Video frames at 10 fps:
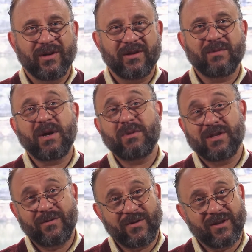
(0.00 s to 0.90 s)
It might be
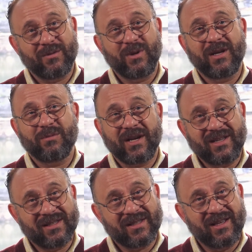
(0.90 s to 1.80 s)
different than me, but I
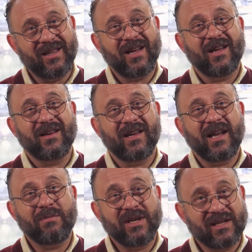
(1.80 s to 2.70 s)
see that, and
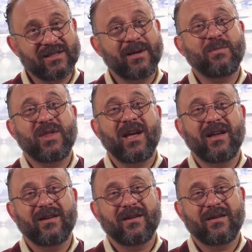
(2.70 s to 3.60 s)
I'm gonna accept
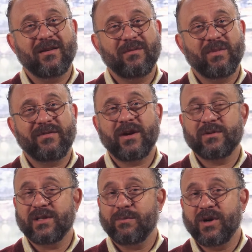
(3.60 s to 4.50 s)
that. But if I
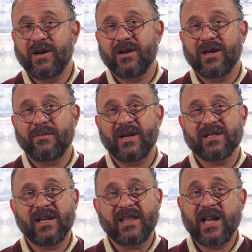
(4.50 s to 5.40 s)
was in a part, I might
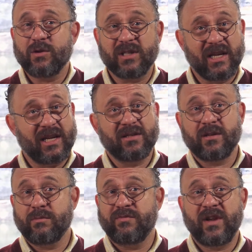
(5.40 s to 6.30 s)
say, that goes against
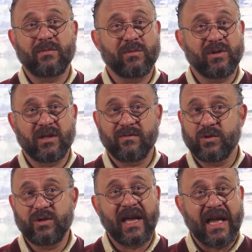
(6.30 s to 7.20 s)
our family beliefs.
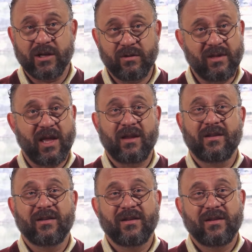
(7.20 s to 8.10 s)
You can't do that.
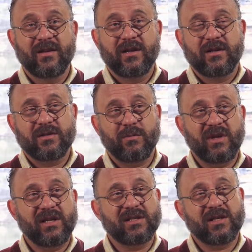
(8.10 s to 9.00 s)
So
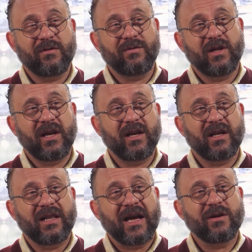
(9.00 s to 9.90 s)
being self-led
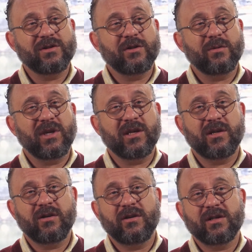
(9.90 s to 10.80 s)
allows you to be
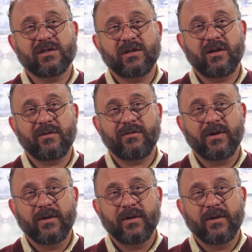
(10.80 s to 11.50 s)
curious enough